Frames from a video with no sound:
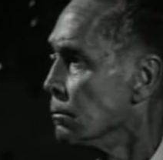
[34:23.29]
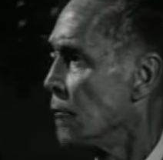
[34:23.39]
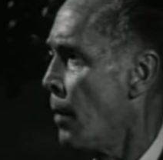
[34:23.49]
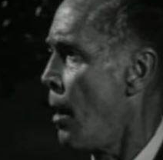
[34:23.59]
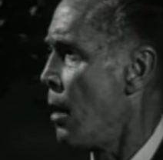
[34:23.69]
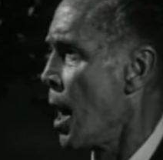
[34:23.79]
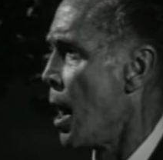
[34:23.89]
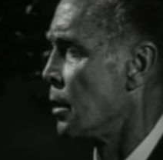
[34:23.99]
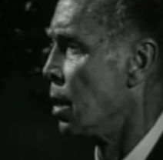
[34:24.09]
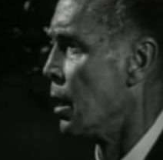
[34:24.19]
Come on
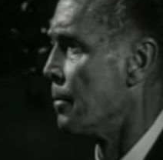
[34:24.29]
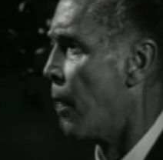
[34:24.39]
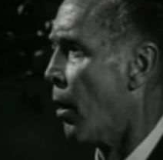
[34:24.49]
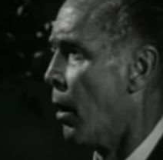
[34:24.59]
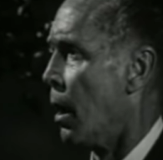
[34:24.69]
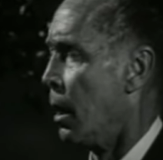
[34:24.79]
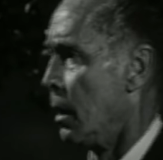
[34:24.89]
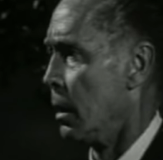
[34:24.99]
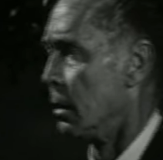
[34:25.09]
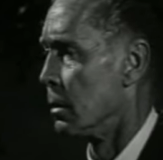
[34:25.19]
out here, boy,
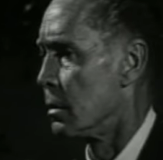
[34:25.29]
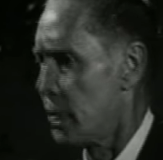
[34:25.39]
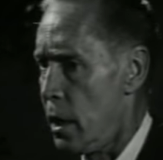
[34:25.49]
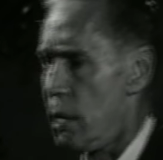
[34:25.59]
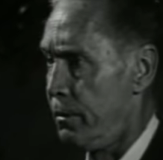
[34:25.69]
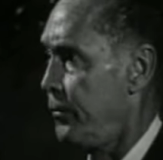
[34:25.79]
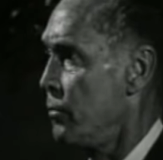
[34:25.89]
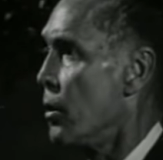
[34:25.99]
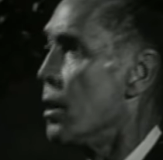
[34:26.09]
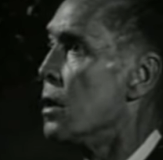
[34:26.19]
and say a few
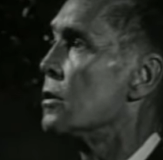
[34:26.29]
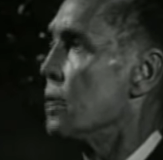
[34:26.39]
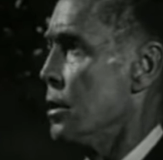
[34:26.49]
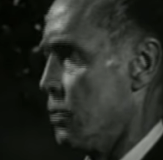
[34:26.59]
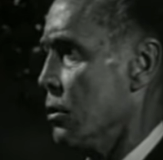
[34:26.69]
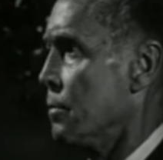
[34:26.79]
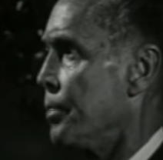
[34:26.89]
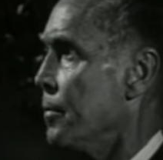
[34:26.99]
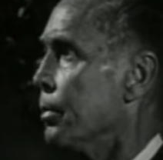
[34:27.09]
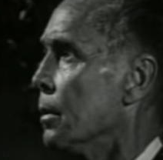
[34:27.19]
words to these good
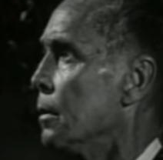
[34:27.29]
people.